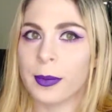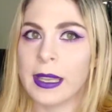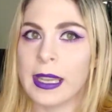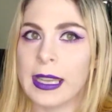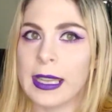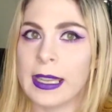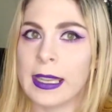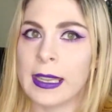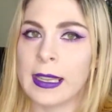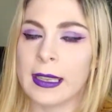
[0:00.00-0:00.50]

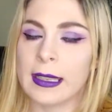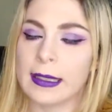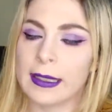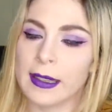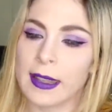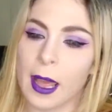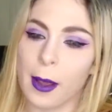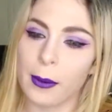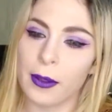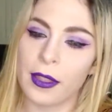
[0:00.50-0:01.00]
He
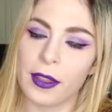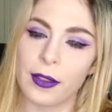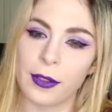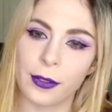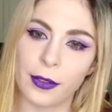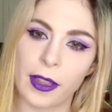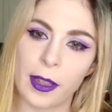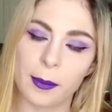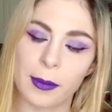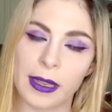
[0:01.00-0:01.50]
did that with his
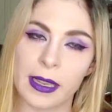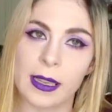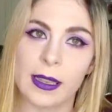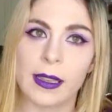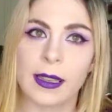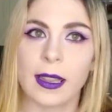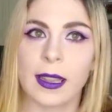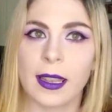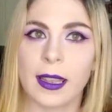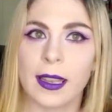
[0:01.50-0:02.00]

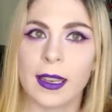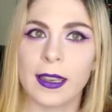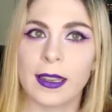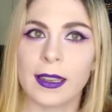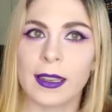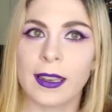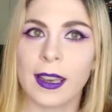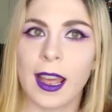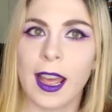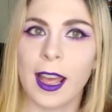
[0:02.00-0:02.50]
family,
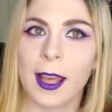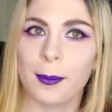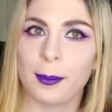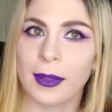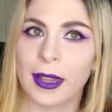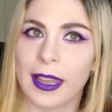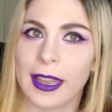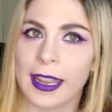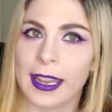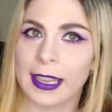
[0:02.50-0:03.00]
and I'm
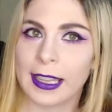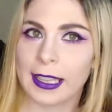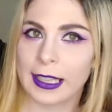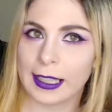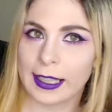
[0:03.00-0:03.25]
like,